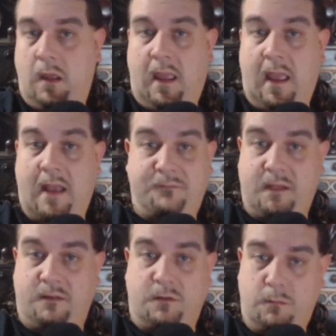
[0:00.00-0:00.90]
And if they
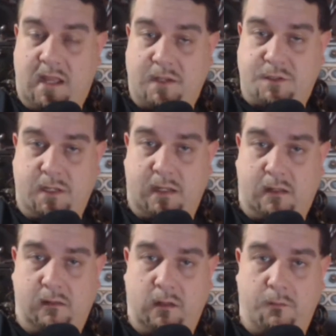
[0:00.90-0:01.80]
do manage to get
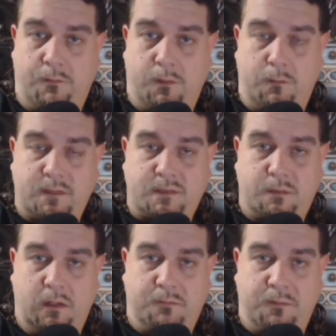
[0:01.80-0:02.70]
clean on their own, that's
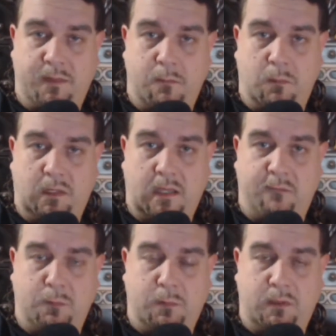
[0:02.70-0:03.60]
great for them. I mean,
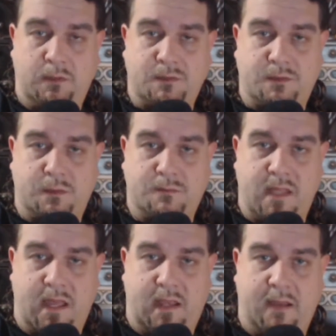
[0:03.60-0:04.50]
everybody deserves
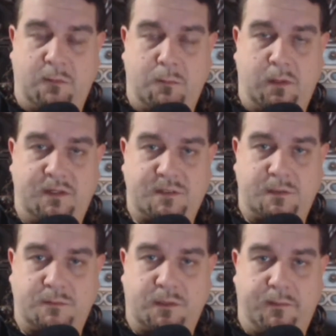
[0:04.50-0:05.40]
that, and everybody
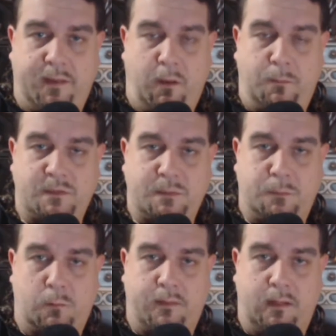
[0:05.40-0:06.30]
deserves all the help and
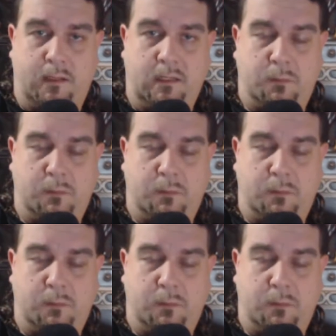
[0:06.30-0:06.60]
support they need.